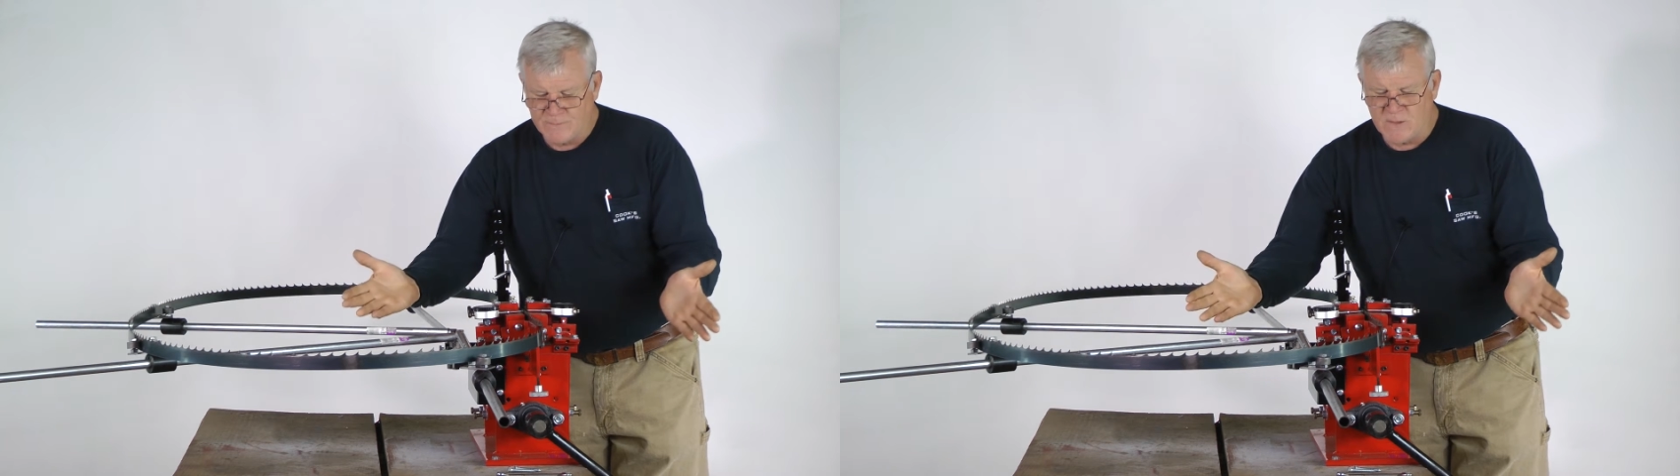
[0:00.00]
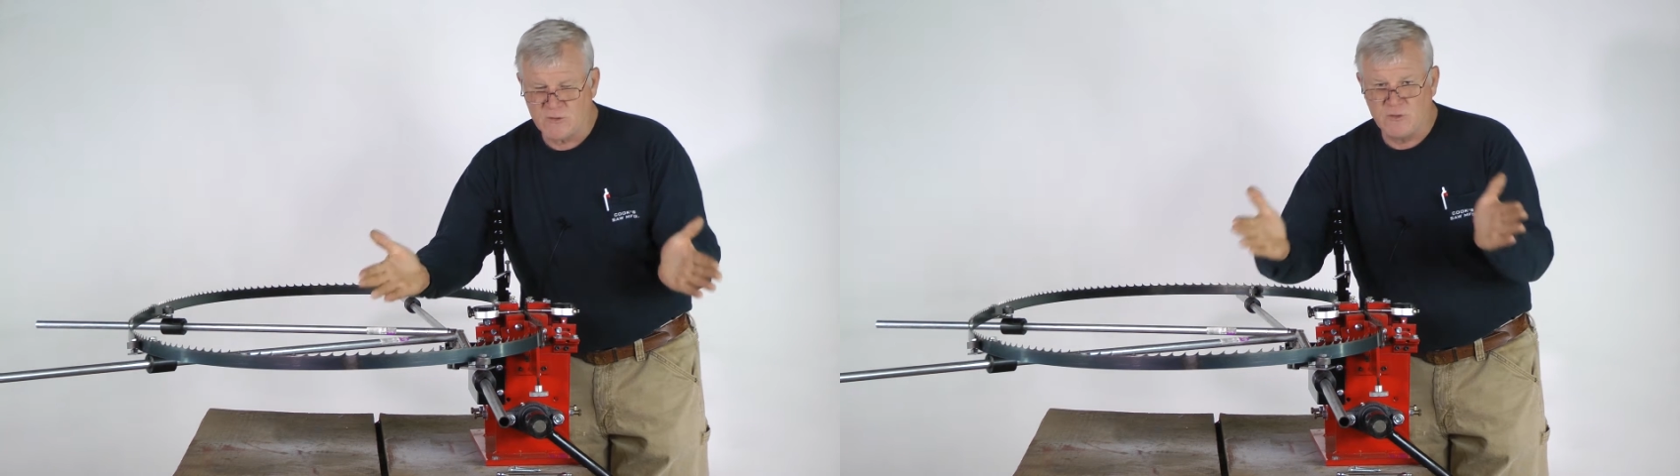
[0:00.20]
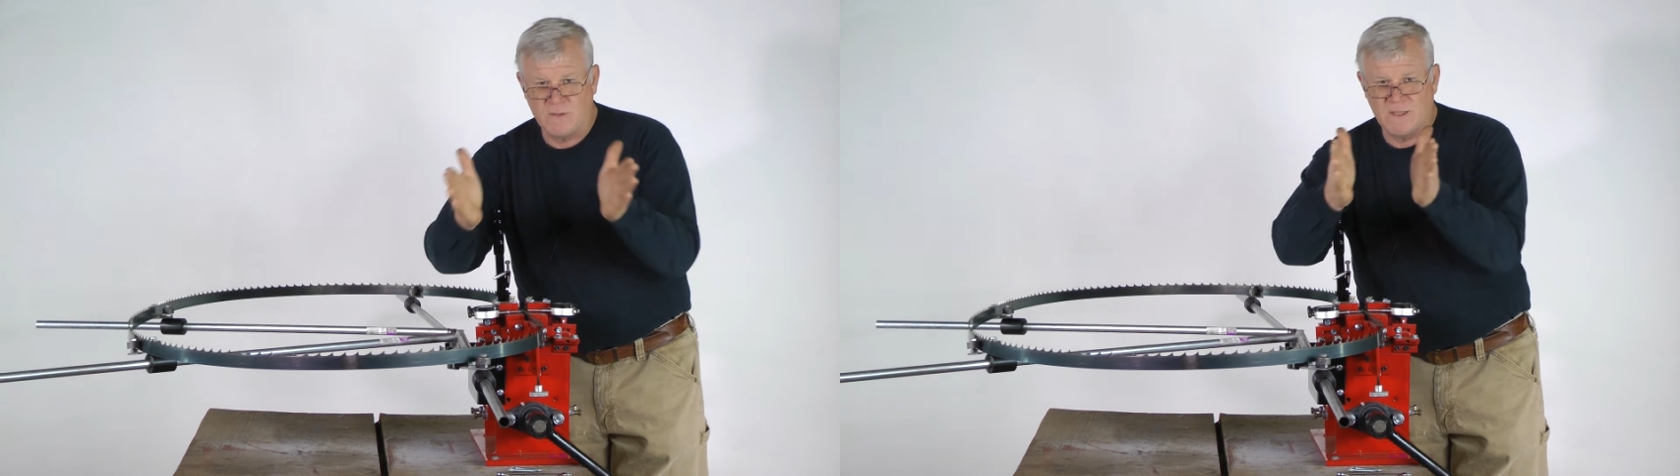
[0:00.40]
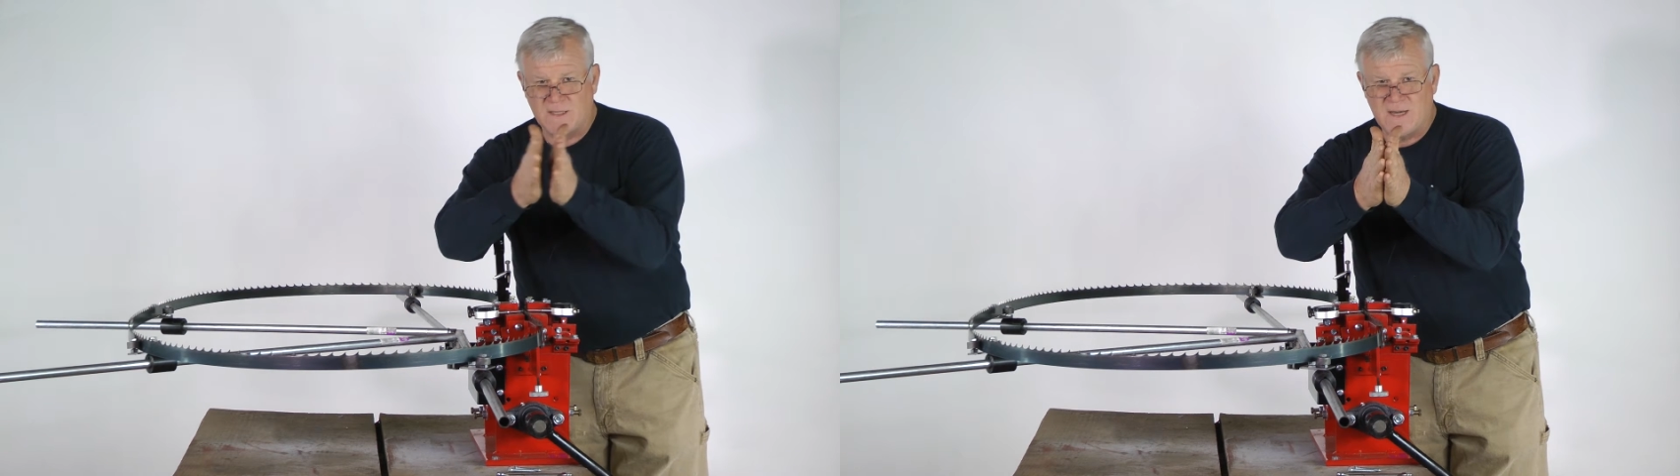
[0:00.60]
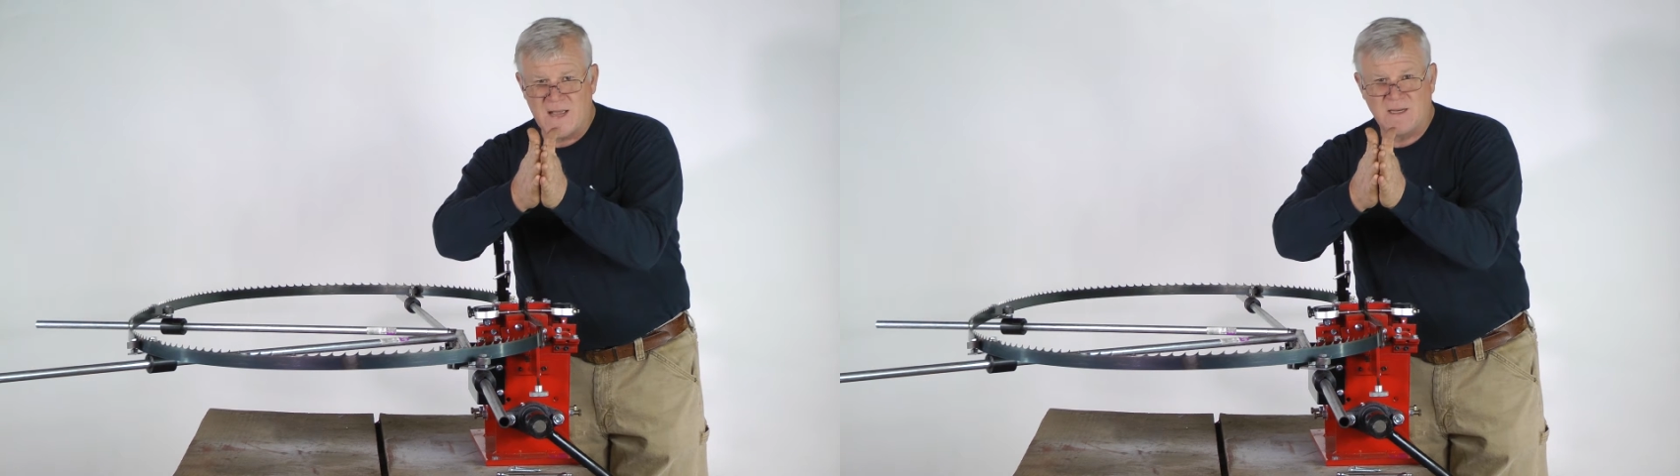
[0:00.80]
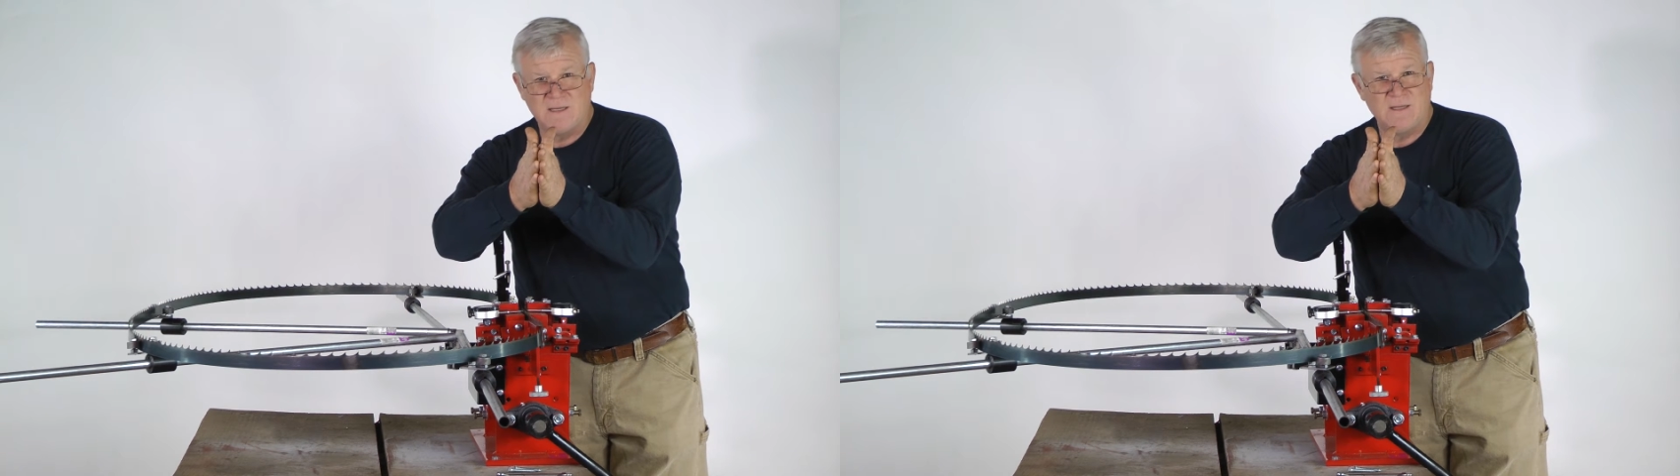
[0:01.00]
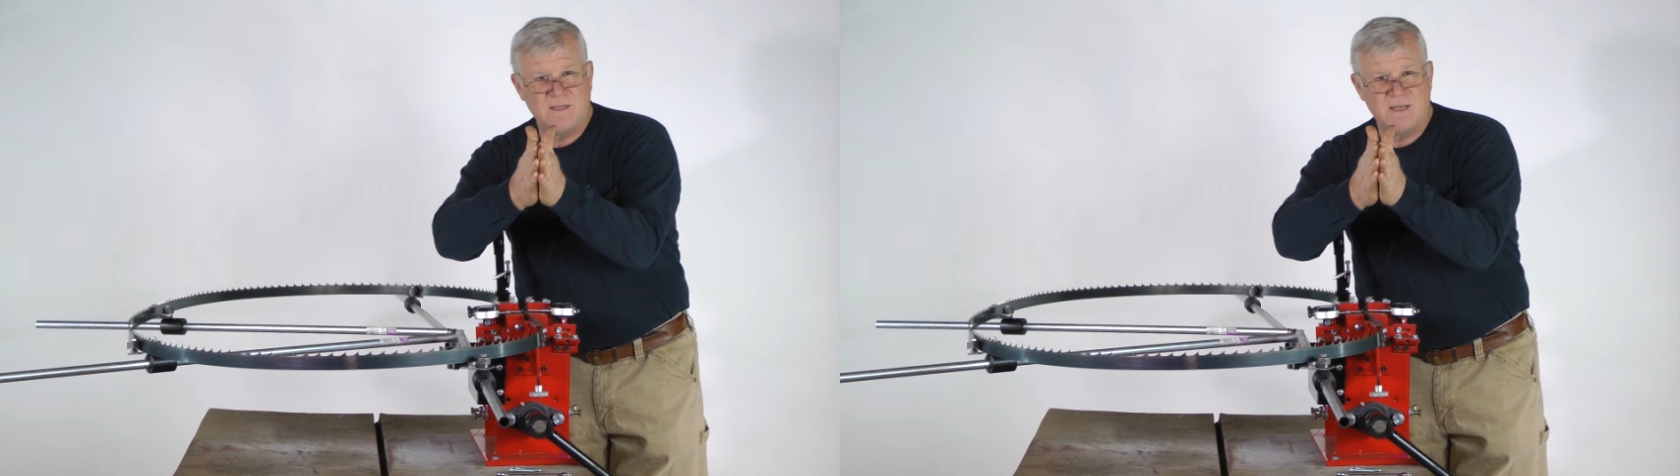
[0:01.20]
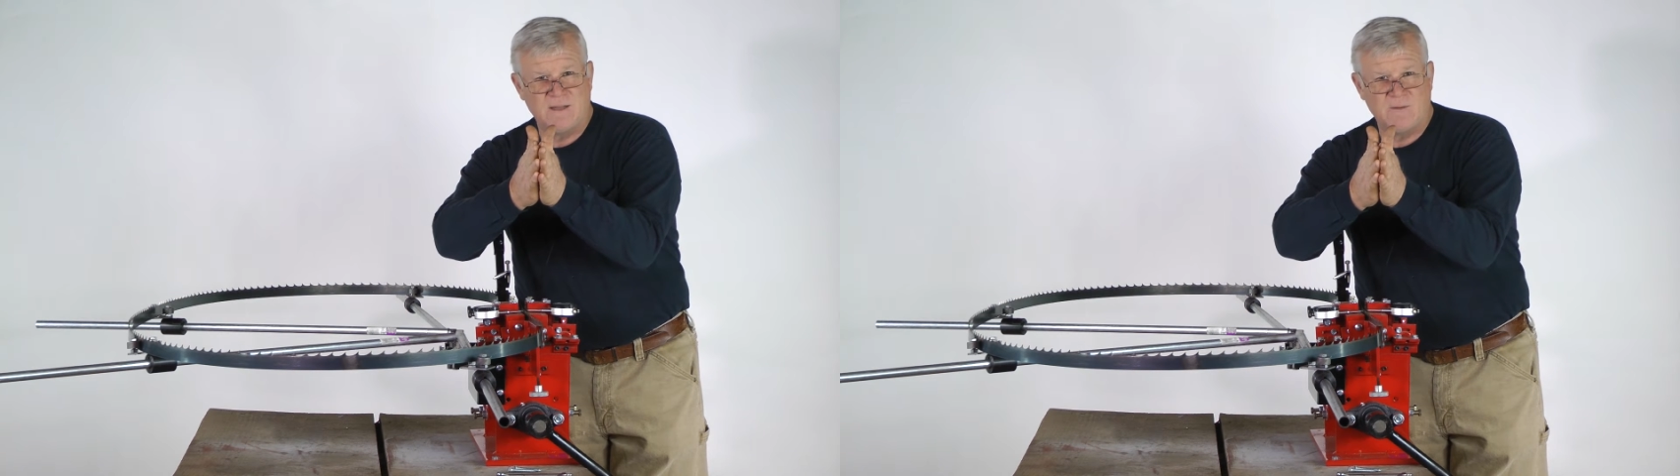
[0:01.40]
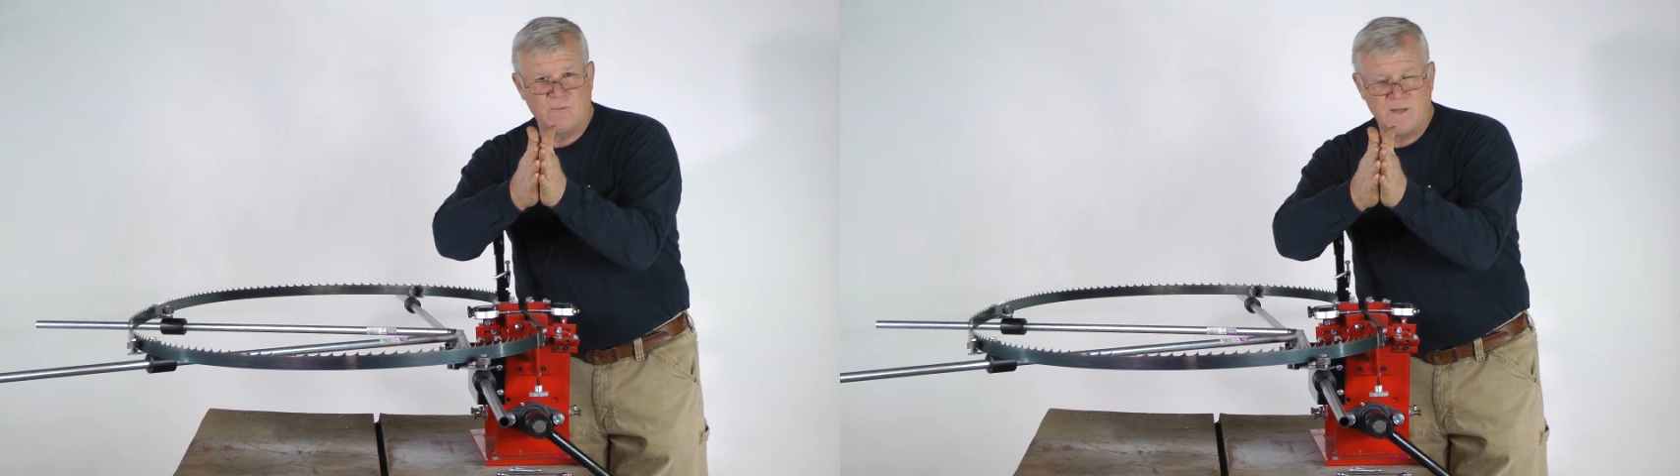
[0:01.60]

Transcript: that you get a dial indicated